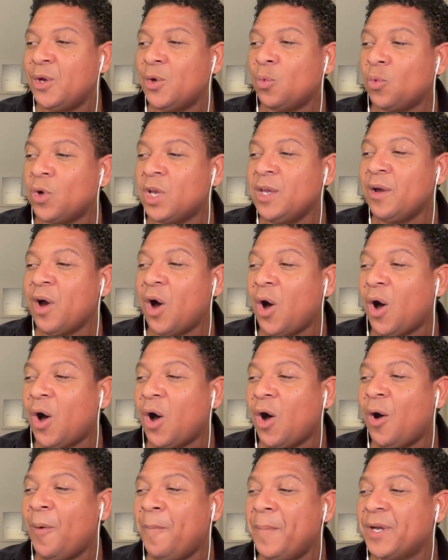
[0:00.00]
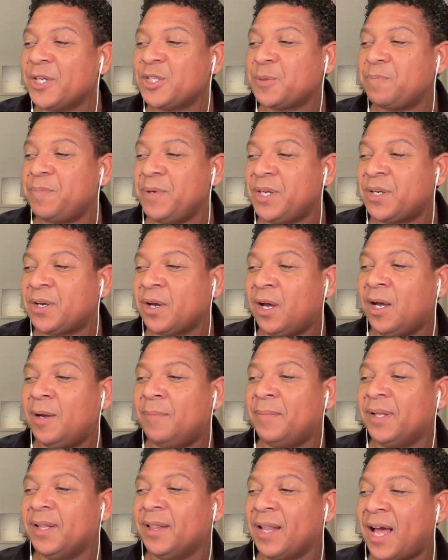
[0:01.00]
We all must
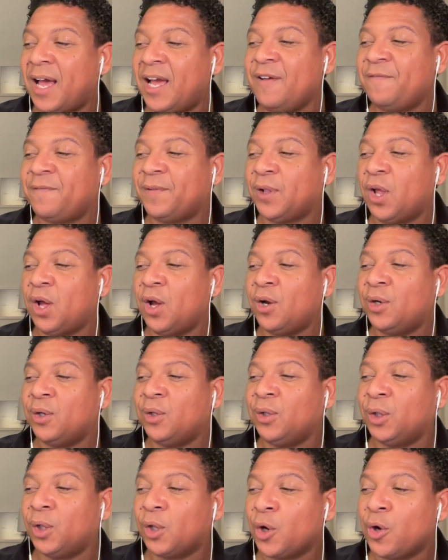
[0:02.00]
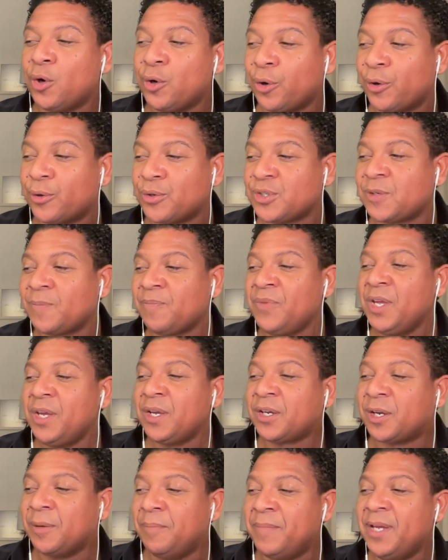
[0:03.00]
become lifelong learners,
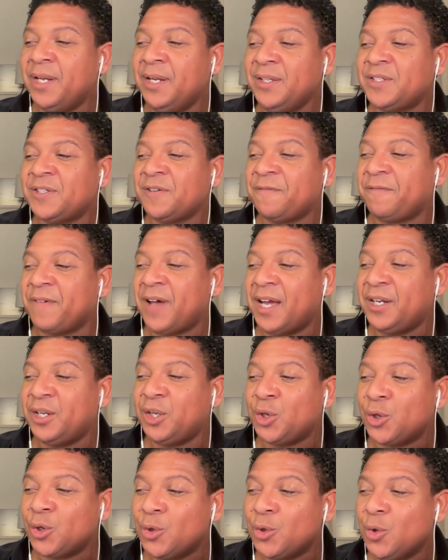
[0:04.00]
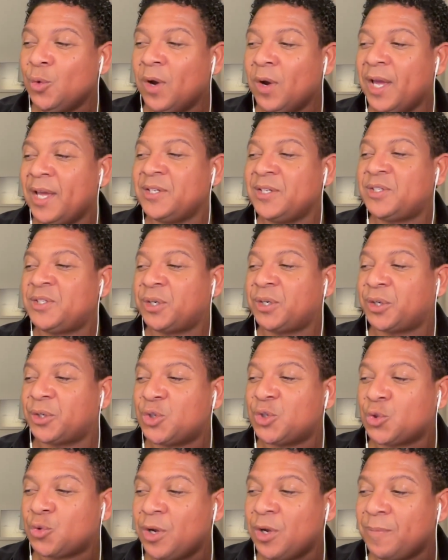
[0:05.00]
committed to finding new ways to
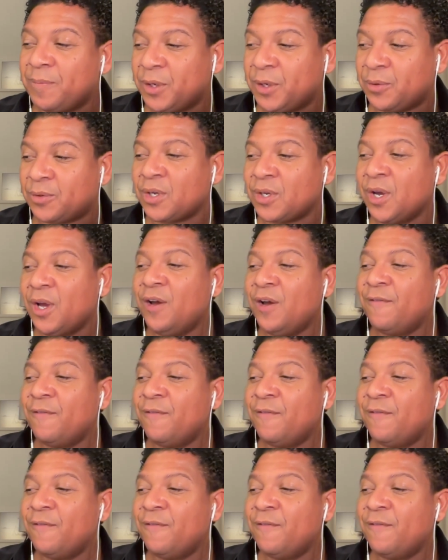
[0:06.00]
contribute.